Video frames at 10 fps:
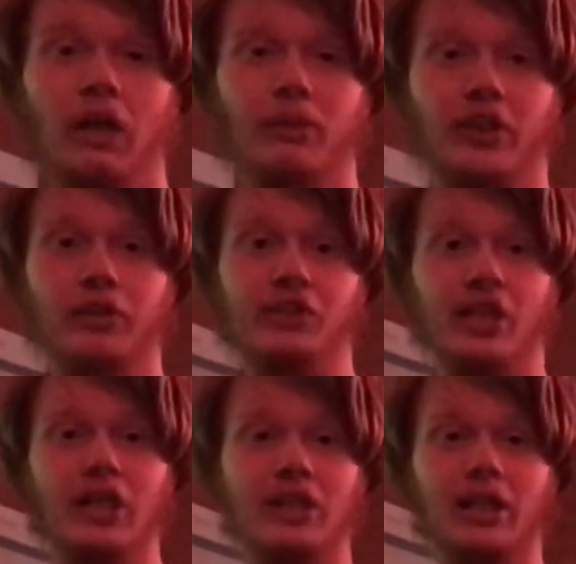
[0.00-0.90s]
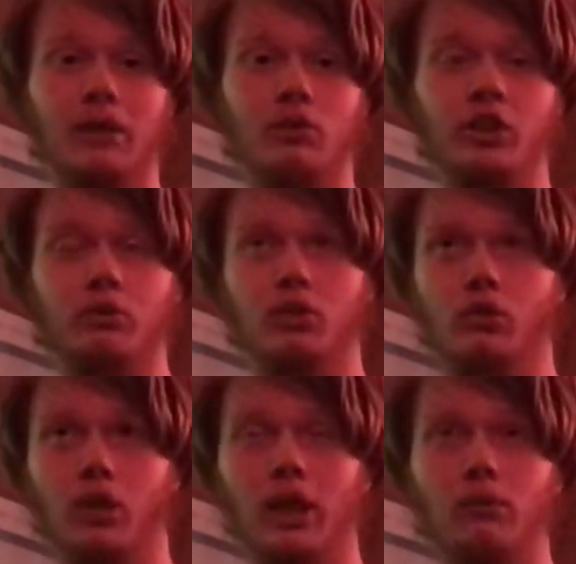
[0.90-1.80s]
because I want to do
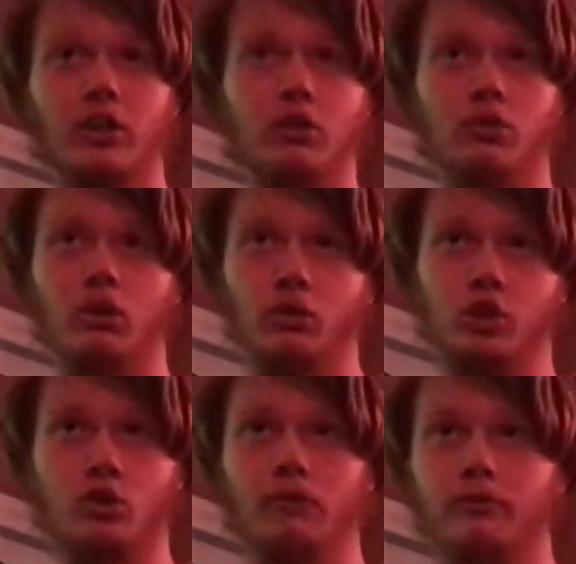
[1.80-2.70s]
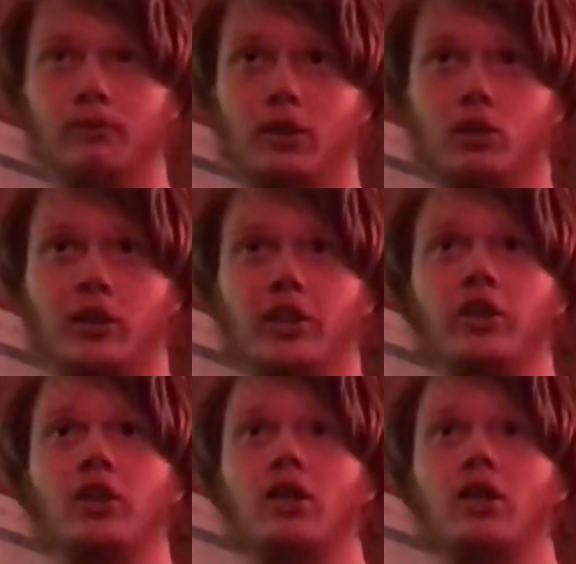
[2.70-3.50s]
a long stream for McCracken.